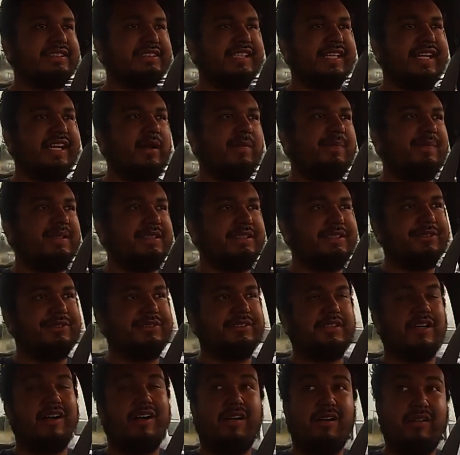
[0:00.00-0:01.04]
Get up and
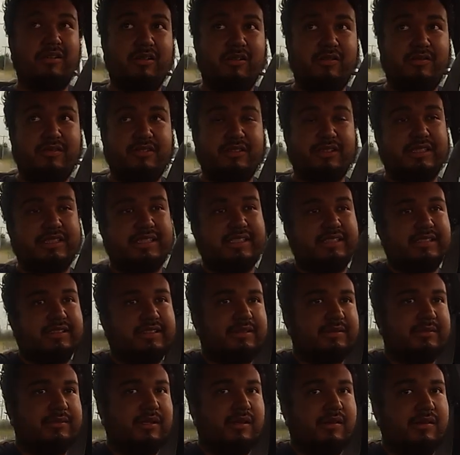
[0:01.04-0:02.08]
do it all over again
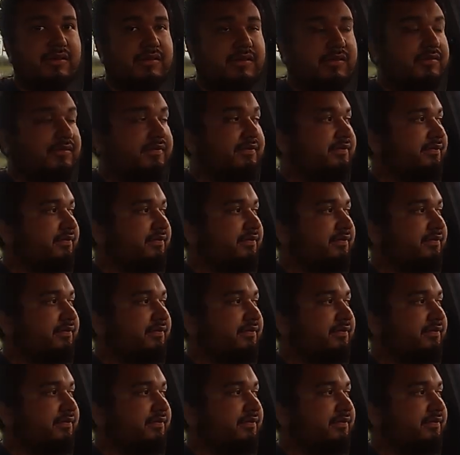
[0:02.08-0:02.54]
tomorrow.